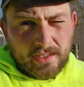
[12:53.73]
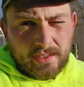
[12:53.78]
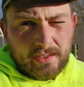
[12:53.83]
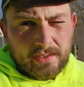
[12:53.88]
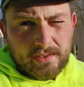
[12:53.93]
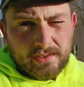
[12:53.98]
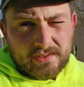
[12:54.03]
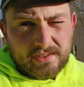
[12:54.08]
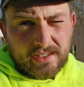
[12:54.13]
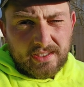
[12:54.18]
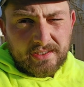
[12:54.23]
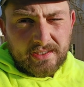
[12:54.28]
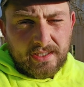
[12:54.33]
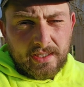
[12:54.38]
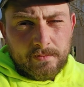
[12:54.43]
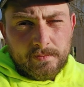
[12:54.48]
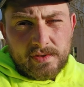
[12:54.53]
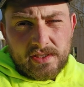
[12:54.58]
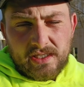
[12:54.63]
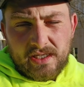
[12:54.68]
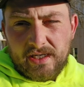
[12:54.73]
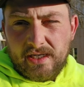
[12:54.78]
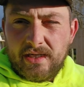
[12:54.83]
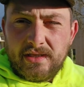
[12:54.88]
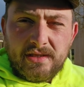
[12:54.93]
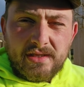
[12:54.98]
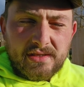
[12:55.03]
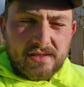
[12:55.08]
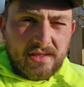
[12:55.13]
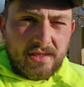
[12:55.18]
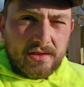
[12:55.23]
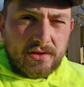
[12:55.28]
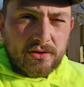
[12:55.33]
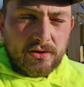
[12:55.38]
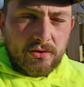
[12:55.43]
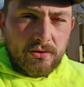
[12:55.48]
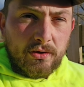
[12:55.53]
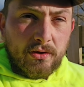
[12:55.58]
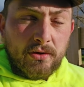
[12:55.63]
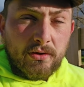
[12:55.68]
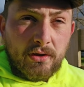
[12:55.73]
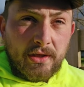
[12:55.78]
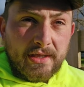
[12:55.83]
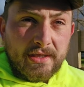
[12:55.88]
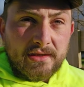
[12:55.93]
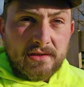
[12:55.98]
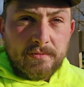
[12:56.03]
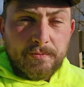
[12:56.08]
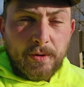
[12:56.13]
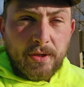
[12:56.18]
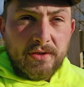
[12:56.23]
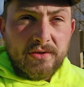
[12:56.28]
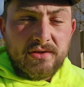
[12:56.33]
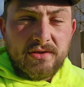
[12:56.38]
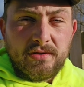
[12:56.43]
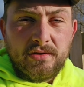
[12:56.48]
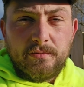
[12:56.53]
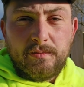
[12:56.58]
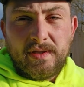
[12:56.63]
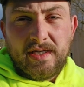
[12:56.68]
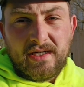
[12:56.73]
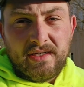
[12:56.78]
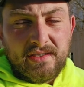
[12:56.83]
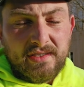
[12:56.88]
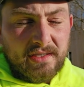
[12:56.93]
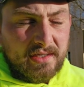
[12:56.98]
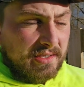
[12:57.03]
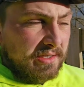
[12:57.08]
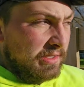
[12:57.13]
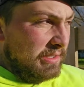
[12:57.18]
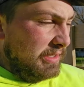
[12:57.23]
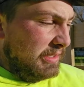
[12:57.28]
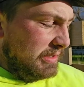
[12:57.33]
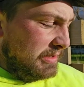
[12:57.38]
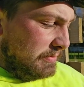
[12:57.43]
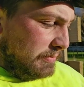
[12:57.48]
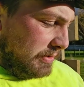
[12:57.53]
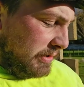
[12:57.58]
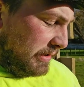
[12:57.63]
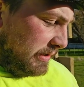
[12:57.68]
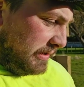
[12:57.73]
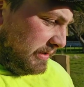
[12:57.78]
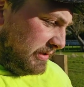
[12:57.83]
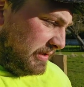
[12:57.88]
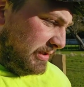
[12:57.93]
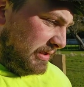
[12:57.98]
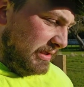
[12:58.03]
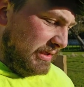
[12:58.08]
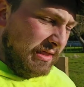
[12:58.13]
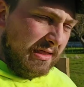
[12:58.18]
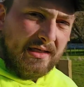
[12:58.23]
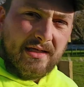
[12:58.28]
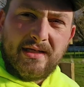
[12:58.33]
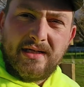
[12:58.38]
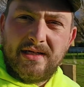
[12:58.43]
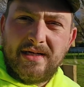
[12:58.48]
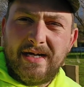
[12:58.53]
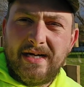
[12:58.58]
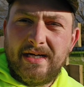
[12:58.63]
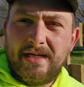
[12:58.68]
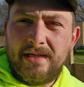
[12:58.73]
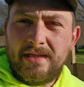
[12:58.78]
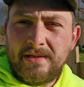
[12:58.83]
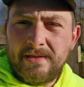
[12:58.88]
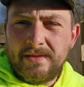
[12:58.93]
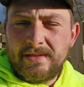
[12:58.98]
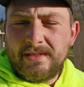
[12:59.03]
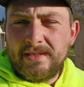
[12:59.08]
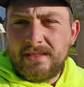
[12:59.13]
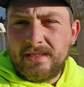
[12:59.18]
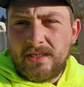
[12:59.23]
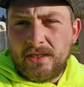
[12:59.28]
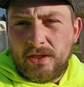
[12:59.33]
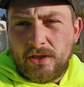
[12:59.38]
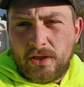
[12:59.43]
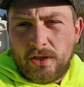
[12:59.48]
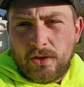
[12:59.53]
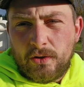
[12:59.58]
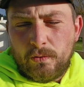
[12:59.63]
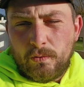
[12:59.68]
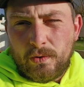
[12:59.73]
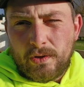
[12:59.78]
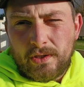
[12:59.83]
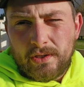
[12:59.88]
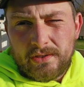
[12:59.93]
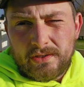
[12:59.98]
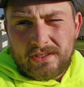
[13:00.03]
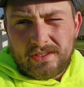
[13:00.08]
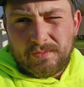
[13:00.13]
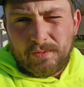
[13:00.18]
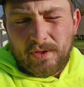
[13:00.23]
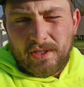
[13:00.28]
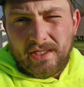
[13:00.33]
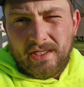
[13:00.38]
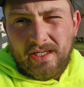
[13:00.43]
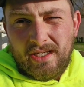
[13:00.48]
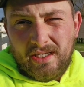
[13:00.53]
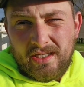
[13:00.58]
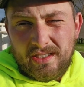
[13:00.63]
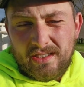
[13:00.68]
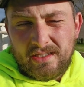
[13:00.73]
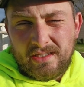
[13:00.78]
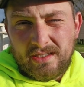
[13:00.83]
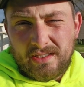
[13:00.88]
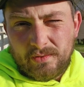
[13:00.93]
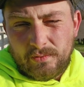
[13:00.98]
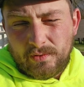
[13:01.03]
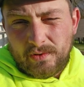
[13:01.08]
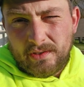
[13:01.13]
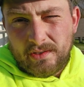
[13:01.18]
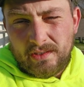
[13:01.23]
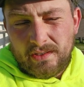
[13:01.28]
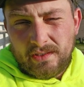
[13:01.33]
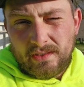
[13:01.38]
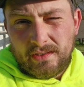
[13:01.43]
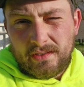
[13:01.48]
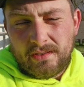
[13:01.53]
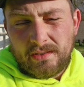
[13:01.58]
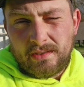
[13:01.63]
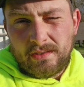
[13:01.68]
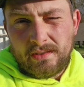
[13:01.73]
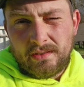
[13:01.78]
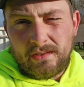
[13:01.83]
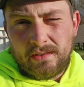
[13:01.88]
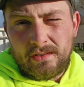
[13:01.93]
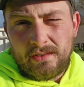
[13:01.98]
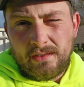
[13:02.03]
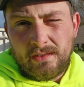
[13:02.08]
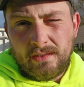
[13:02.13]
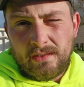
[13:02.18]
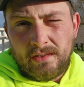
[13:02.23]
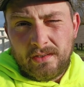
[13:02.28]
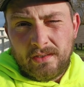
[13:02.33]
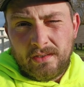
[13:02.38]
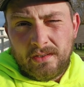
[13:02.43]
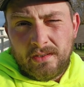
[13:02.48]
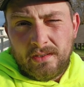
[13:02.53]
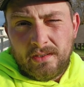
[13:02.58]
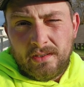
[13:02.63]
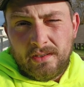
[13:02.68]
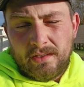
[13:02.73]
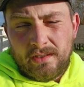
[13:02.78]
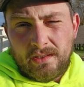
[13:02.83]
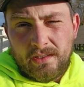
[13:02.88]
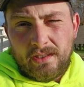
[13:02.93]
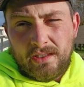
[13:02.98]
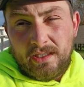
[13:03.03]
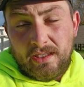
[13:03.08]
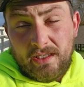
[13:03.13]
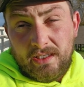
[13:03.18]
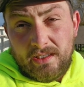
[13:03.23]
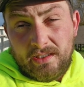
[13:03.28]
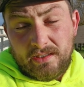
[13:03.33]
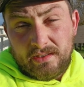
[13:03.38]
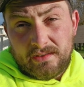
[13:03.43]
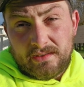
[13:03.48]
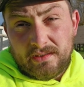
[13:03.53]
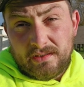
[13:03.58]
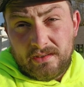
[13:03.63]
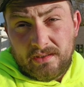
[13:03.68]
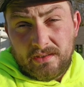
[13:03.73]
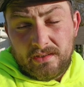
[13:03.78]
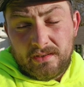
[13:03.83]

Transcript: the sun comes out. It doesn't get too hot like it's supposed to, but it is what it is. At the end of the day, we're in spring here. We're heading into